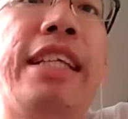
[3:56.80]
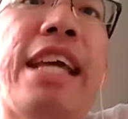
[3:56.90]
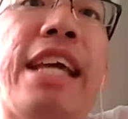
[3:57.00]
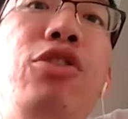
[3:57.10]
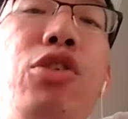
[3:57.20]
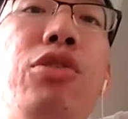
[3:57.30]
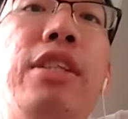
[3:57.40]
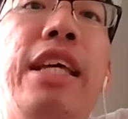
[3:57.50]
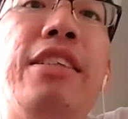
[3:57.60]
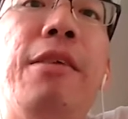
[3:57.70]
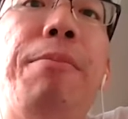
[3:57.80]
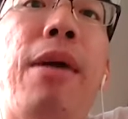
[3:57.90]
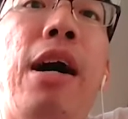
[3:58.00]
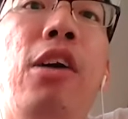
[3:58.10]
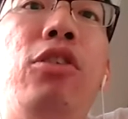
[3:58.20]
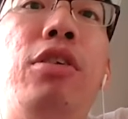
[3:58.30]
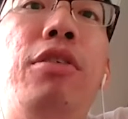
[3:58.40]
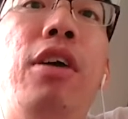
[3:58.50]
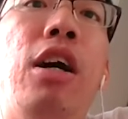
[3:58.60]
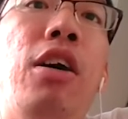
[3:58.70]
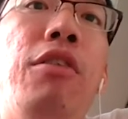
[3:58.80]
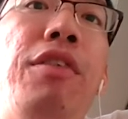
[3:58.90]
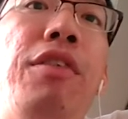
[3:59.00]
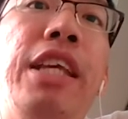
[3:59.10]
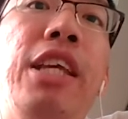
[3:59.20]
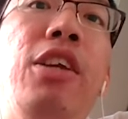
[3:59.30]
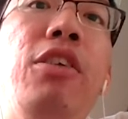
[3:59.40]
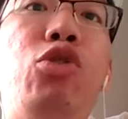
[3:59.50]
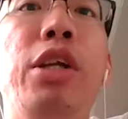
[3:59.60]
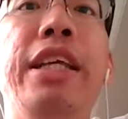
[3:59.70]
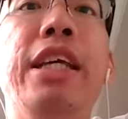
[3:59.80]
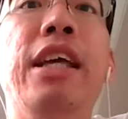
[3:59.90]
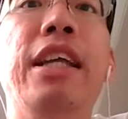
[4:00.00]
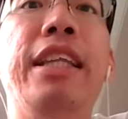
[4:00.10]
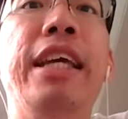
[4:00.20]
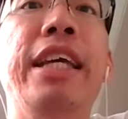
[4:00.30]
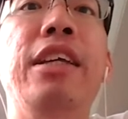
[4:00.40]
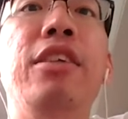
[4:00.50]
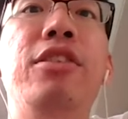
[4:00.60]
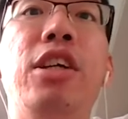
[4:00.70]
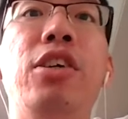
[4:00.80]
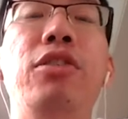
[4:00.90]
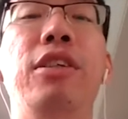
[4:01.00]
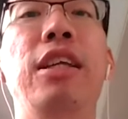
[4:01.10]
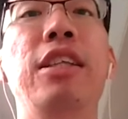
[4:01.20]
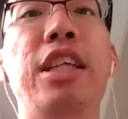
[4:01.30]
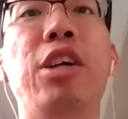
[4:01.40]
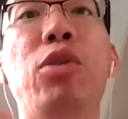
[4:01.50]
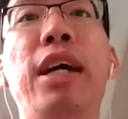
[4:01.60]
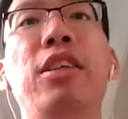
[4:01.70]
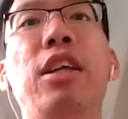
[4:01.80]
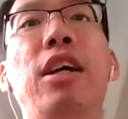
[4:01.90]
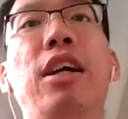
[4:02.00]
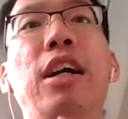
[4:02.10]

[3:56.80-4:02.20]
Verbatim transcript: the gas use is about uh, 50 trillion a day. So there are,